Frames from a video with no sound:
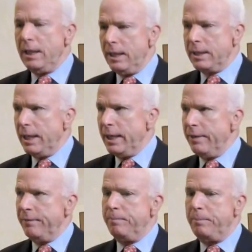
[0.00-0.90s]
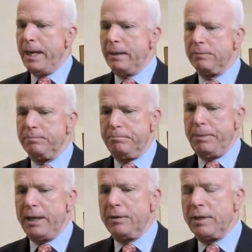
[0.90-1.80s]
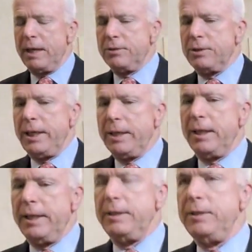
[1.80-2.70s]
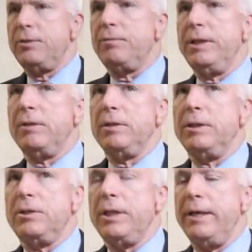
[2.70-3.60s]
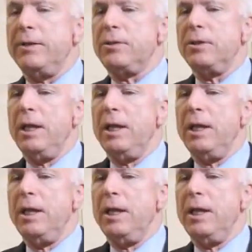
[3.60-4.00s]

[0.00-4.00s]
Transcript: a kind of a battle, battleground state like these three early states,